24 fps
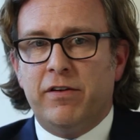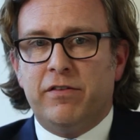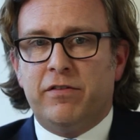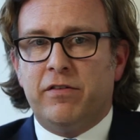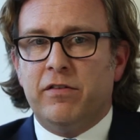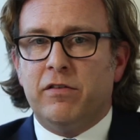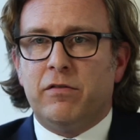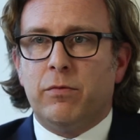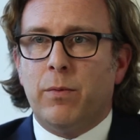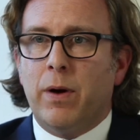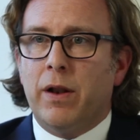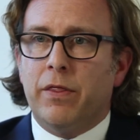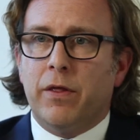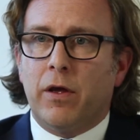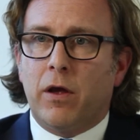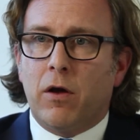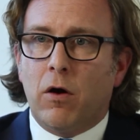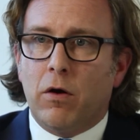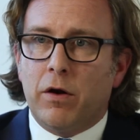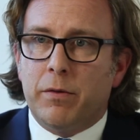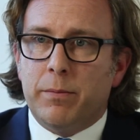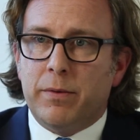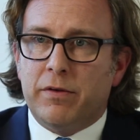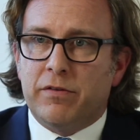instance, when the
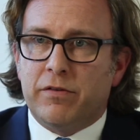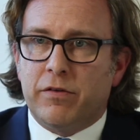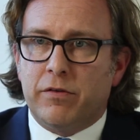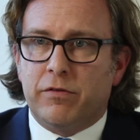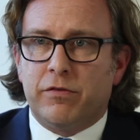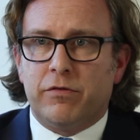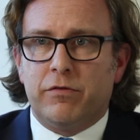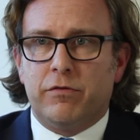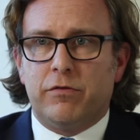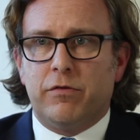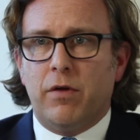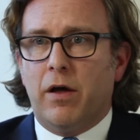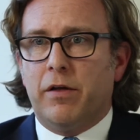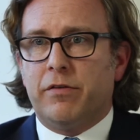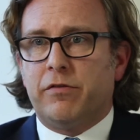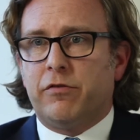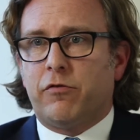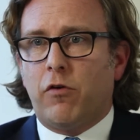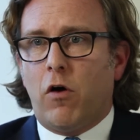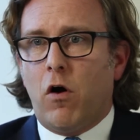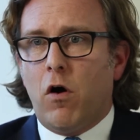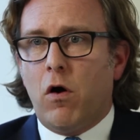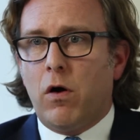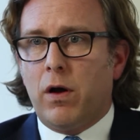economies are
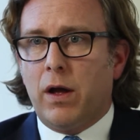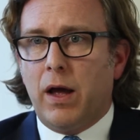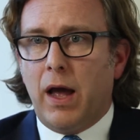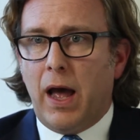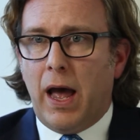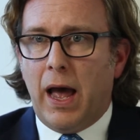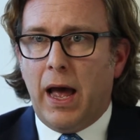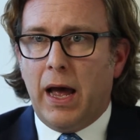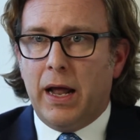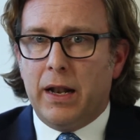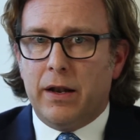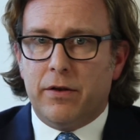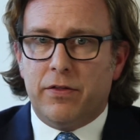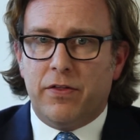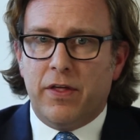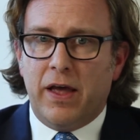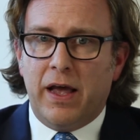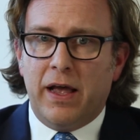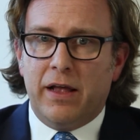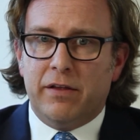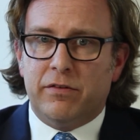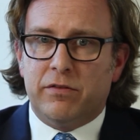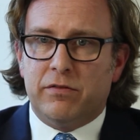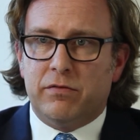strong and
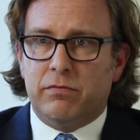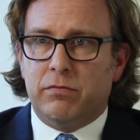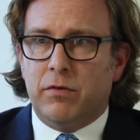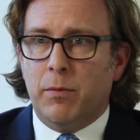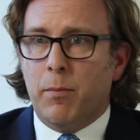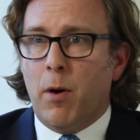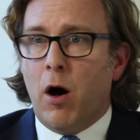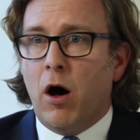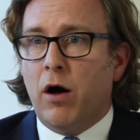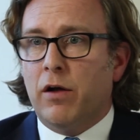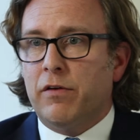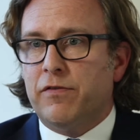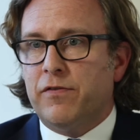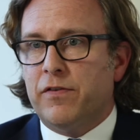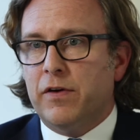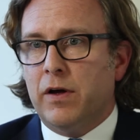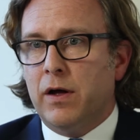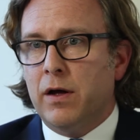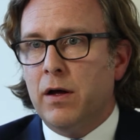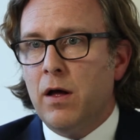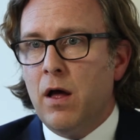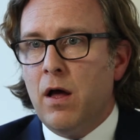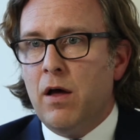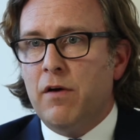there's demand
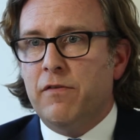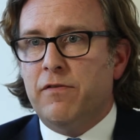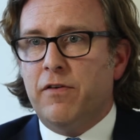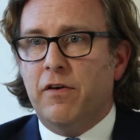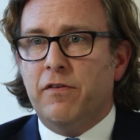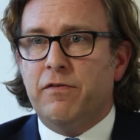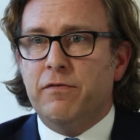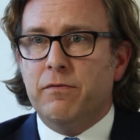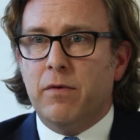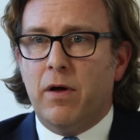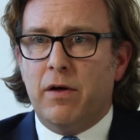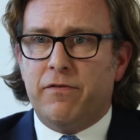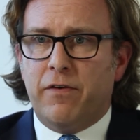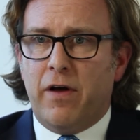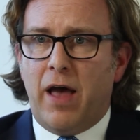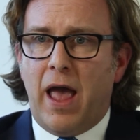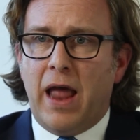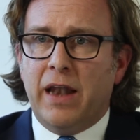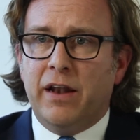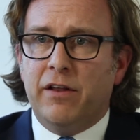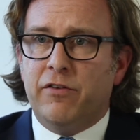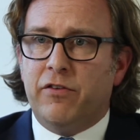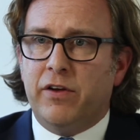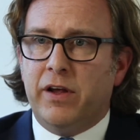for
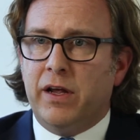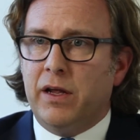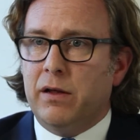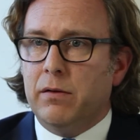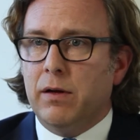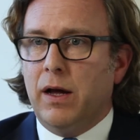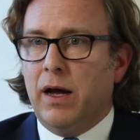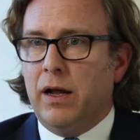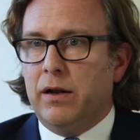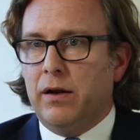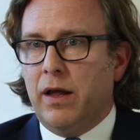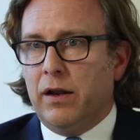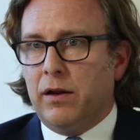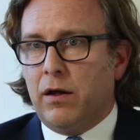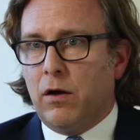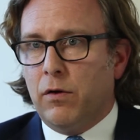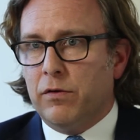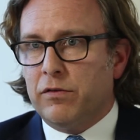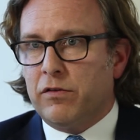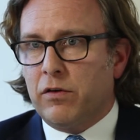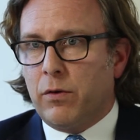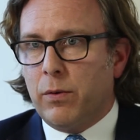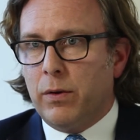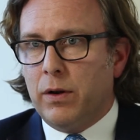energy and
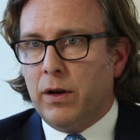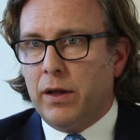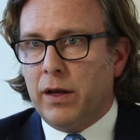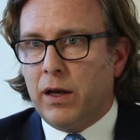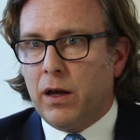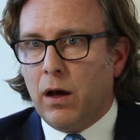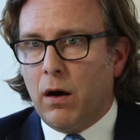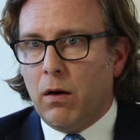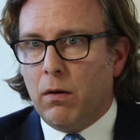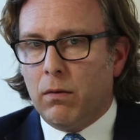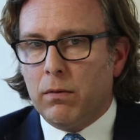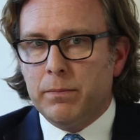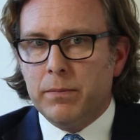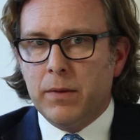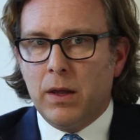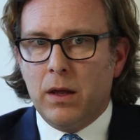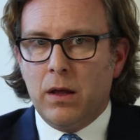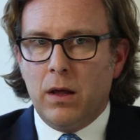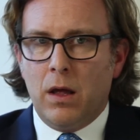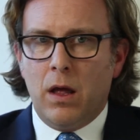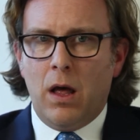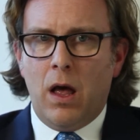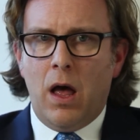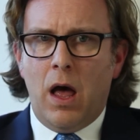consequently coal.
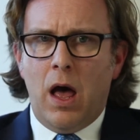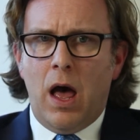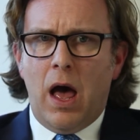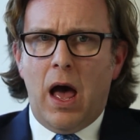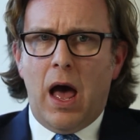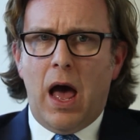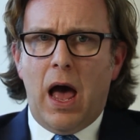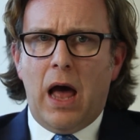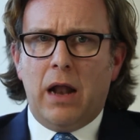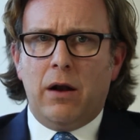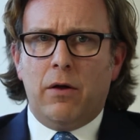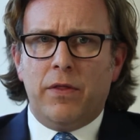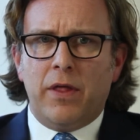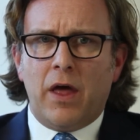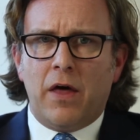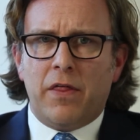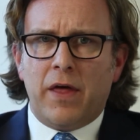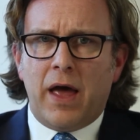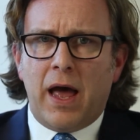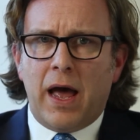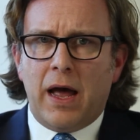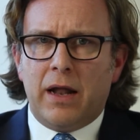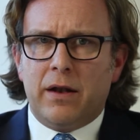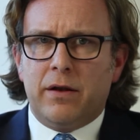And on the
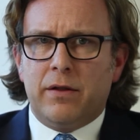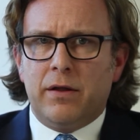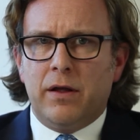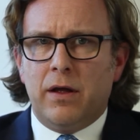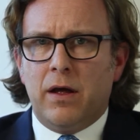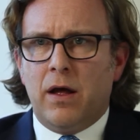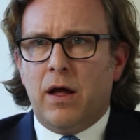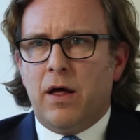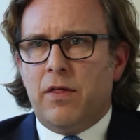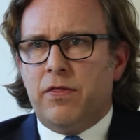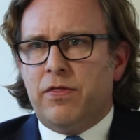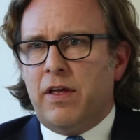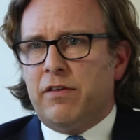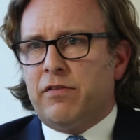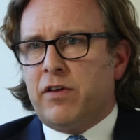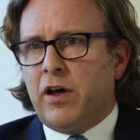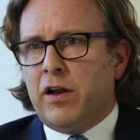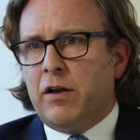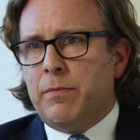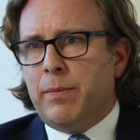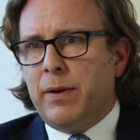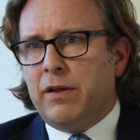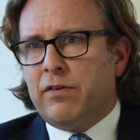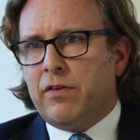other hand, there's
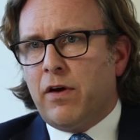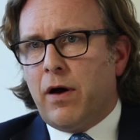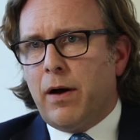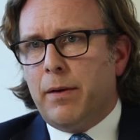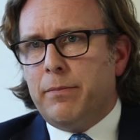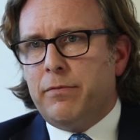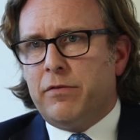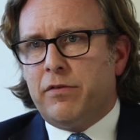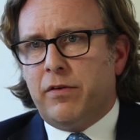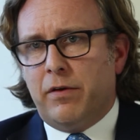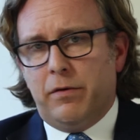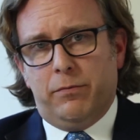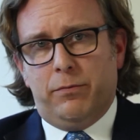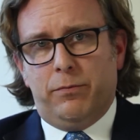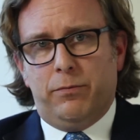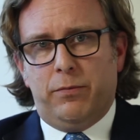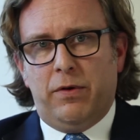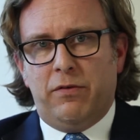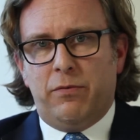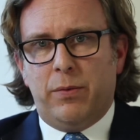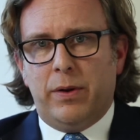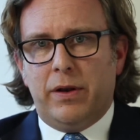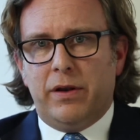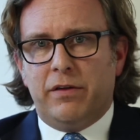going to be times
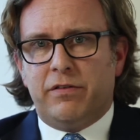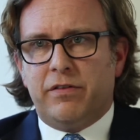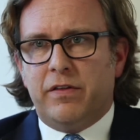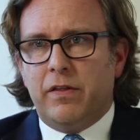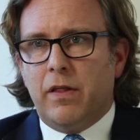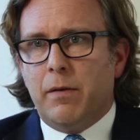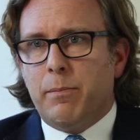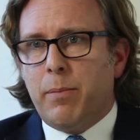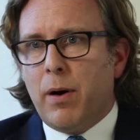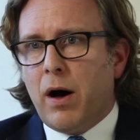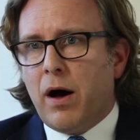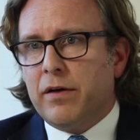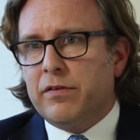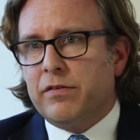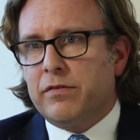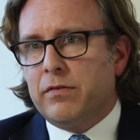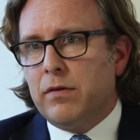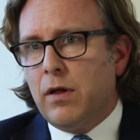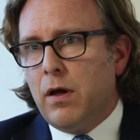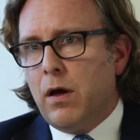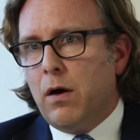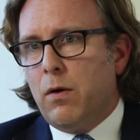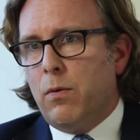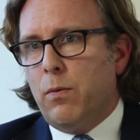we've witnessed in the past
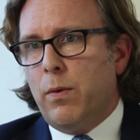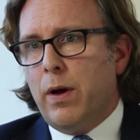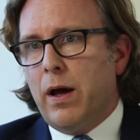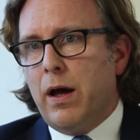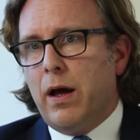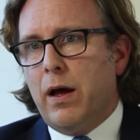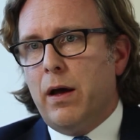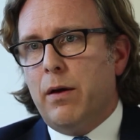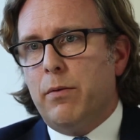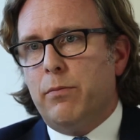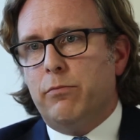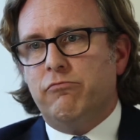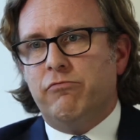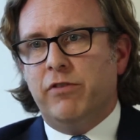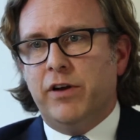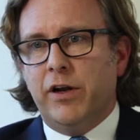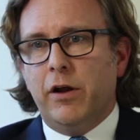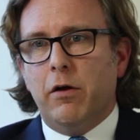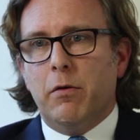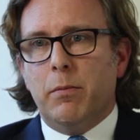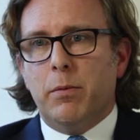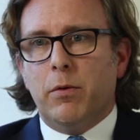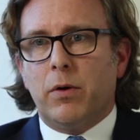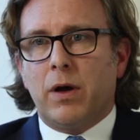where
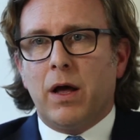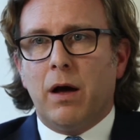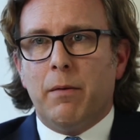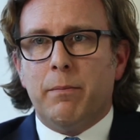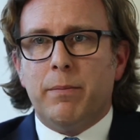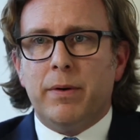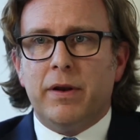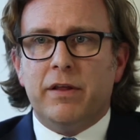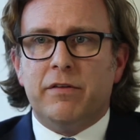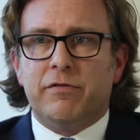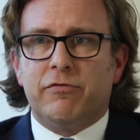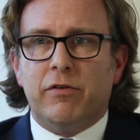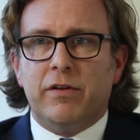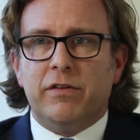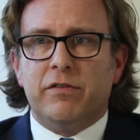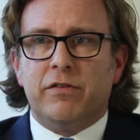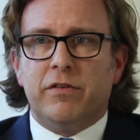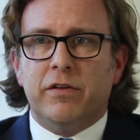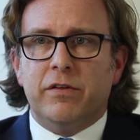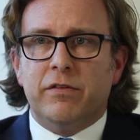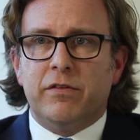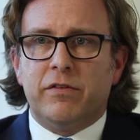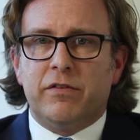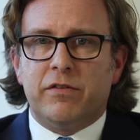renewable companies, for
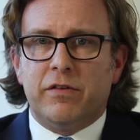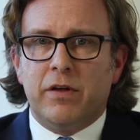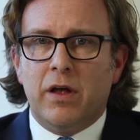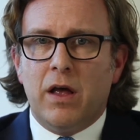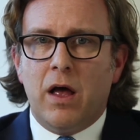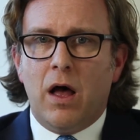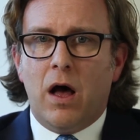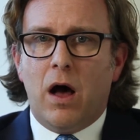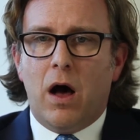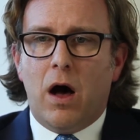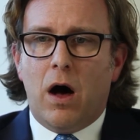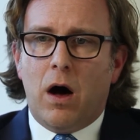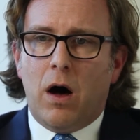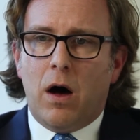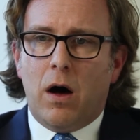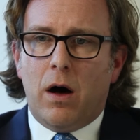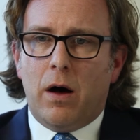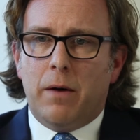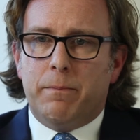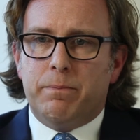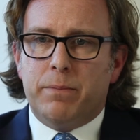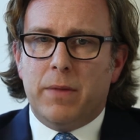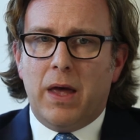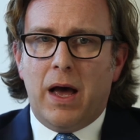instance,
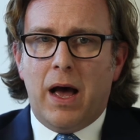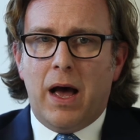are